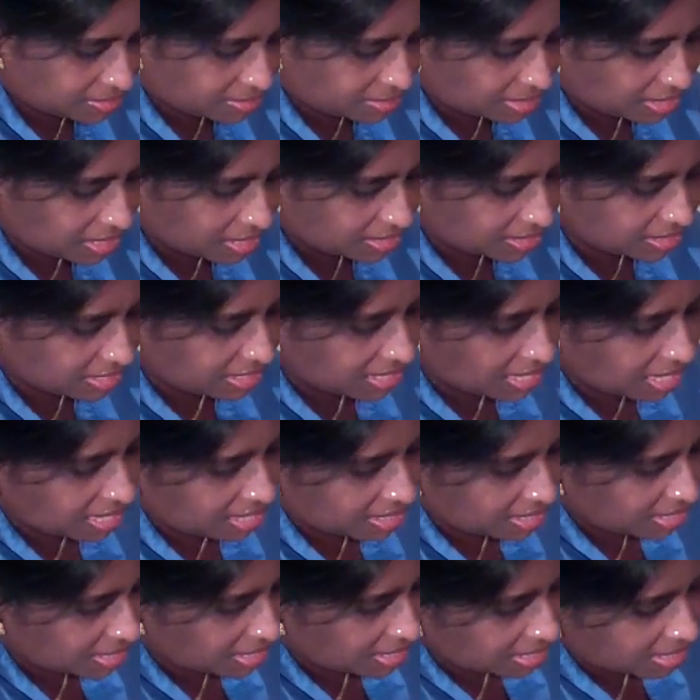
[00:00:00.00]
tuck it
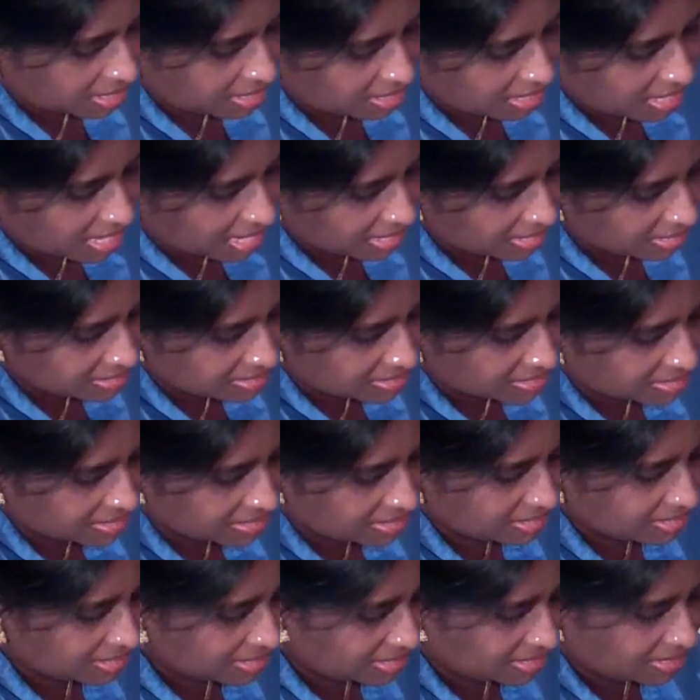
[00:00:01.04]
in really nice,
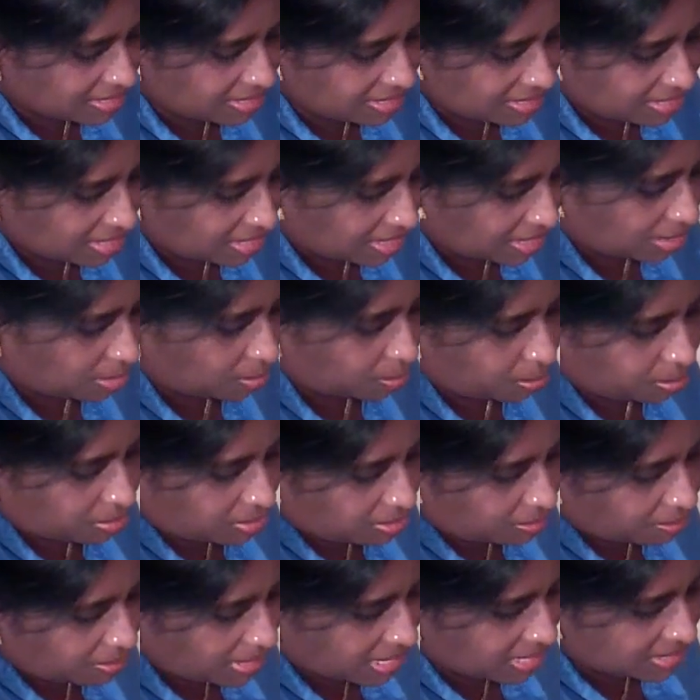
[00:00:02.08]
and pull
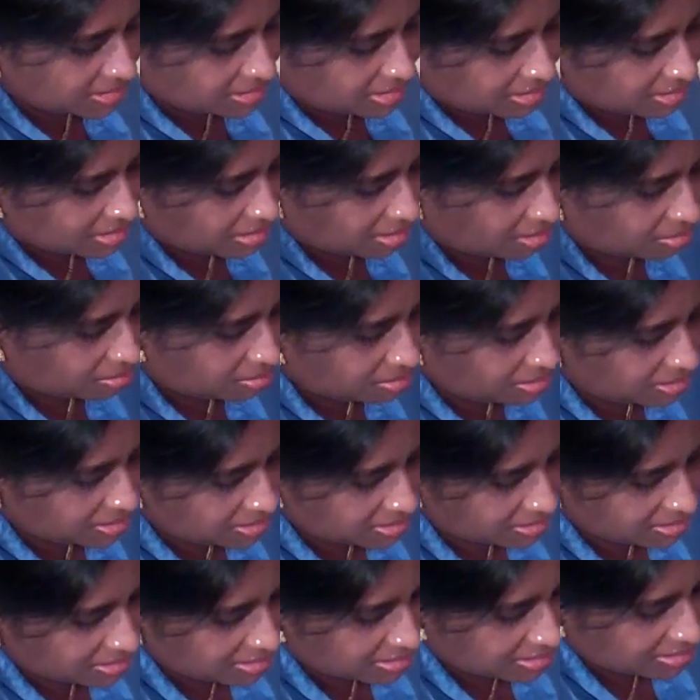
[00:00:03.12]
the plastic out.
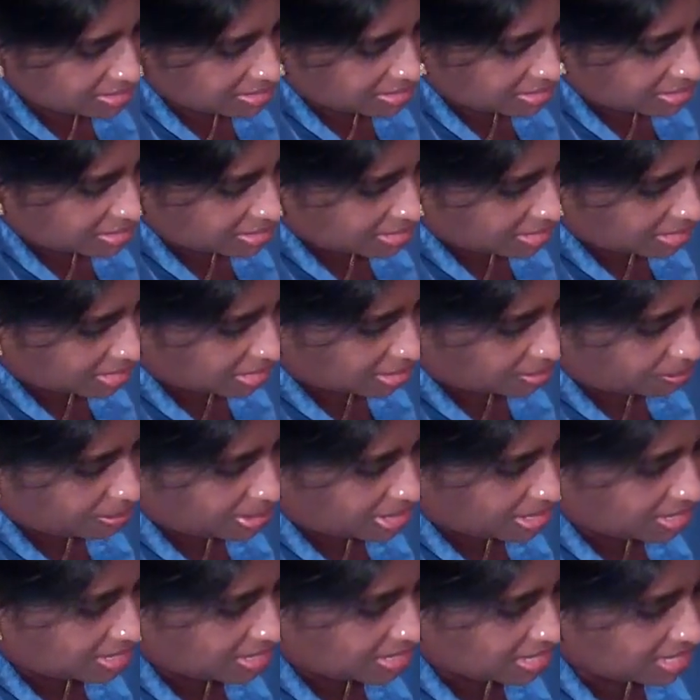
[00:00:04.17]
Tuck them
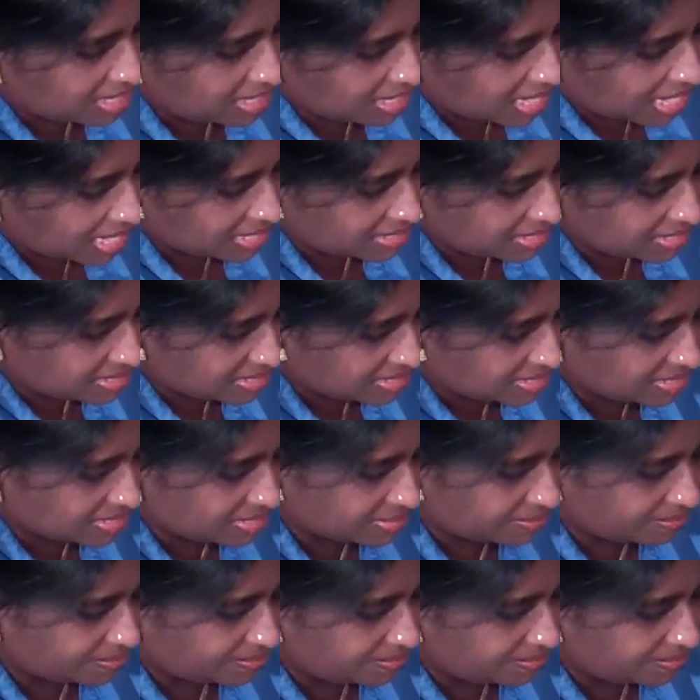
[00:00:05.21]
in really nice.